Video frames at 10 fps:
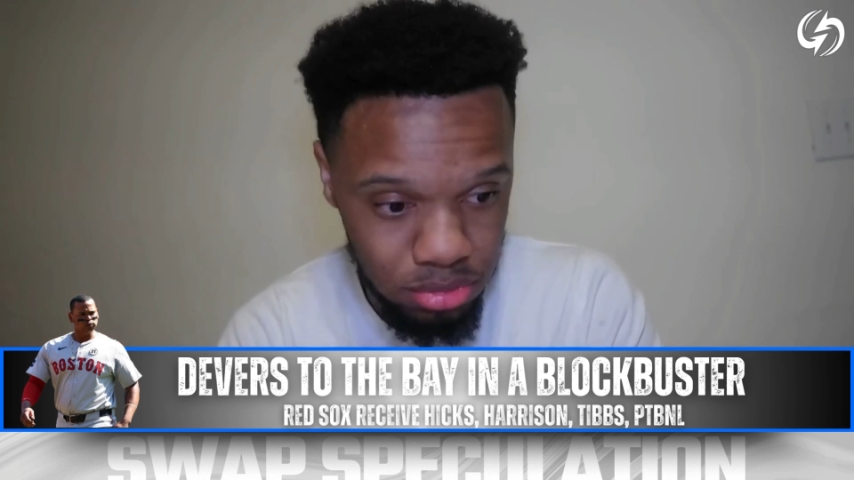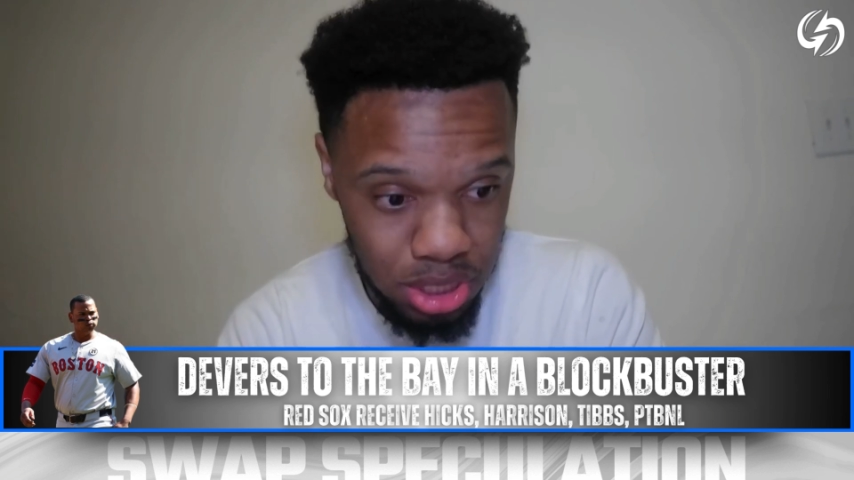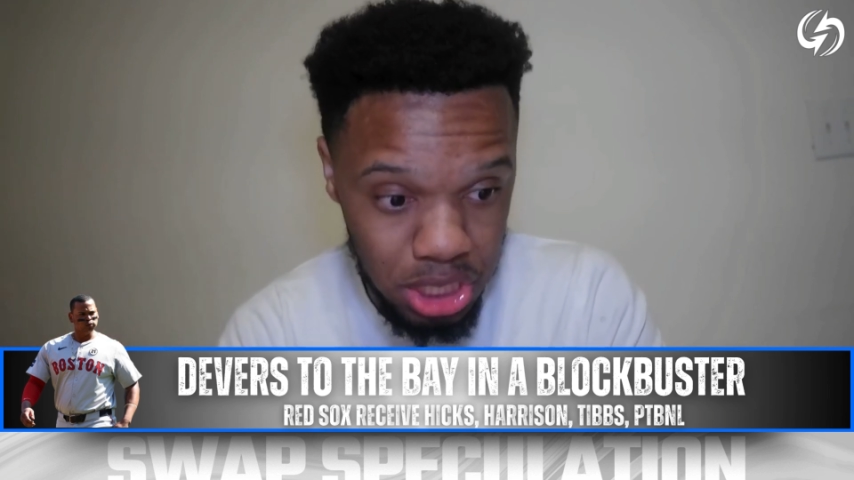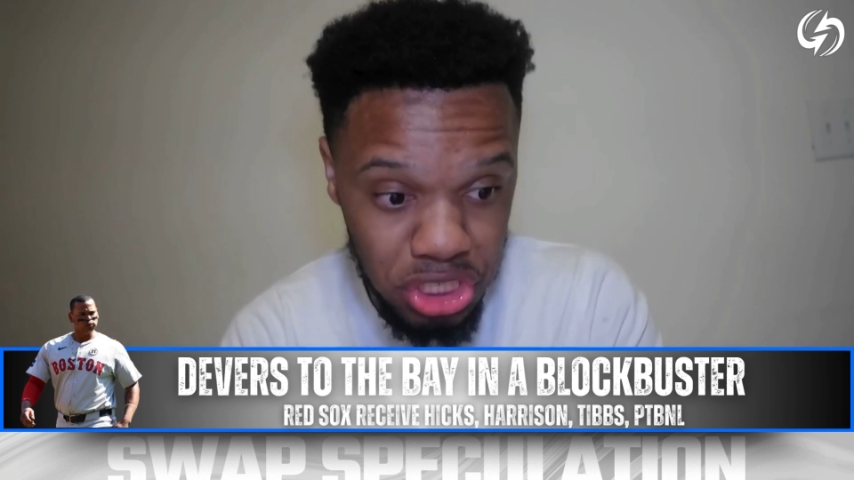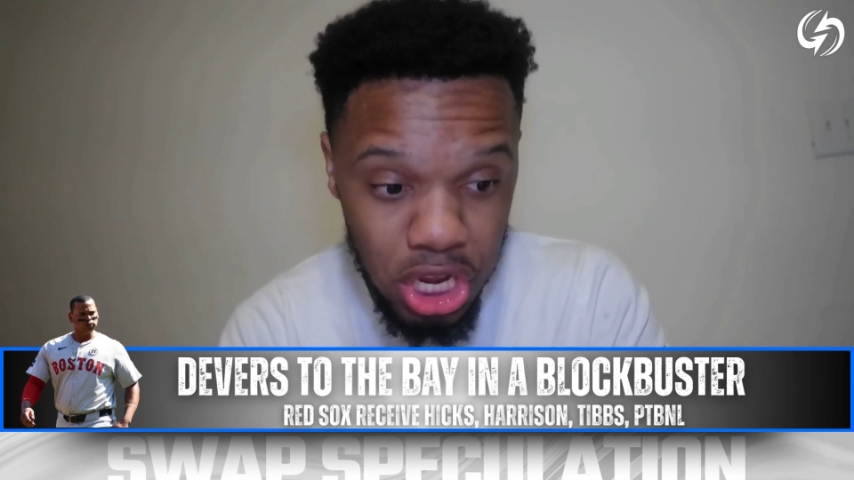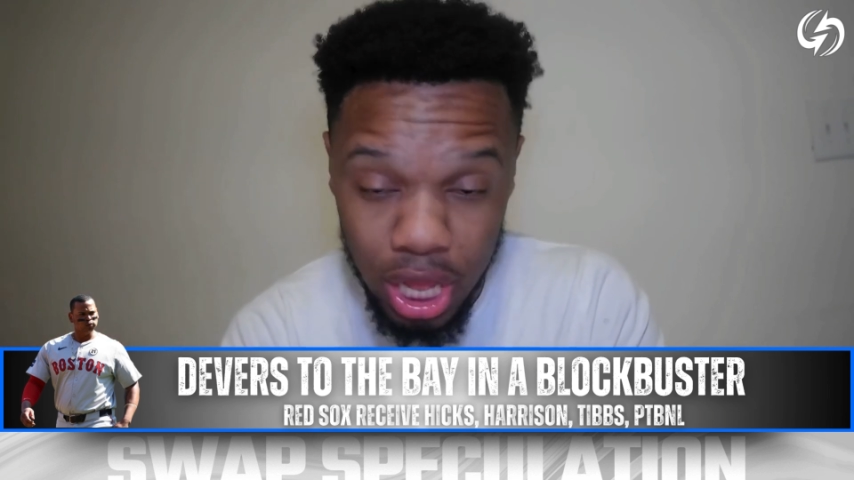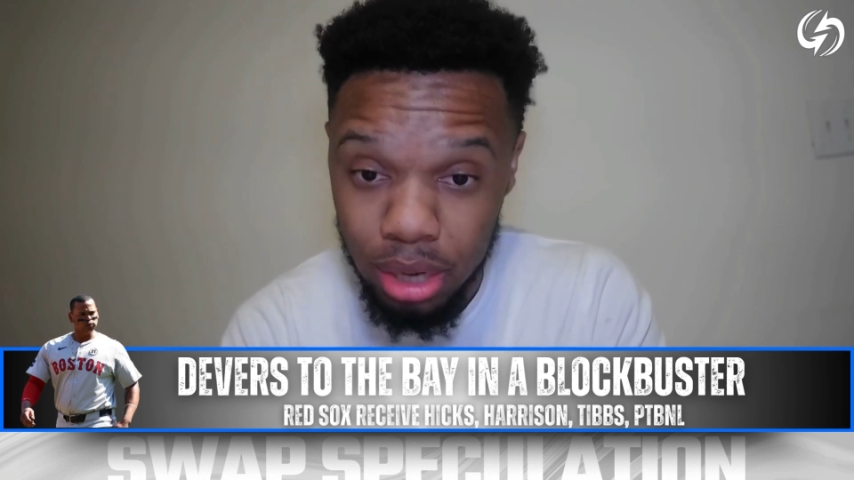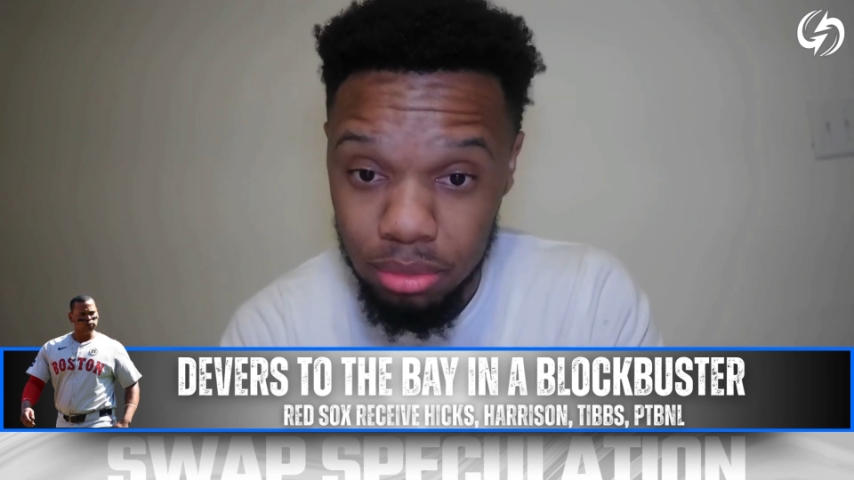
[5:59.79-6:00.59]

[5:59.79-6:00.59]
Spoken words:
he's good.